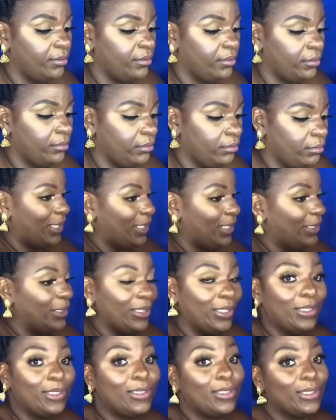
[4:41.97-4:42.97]
Now
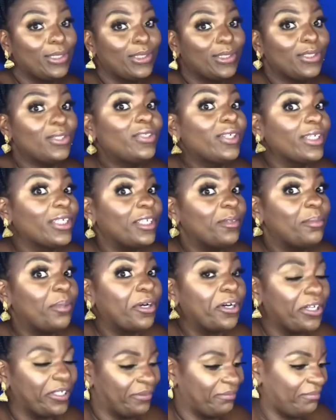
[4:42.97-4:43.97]
this is the tricky part.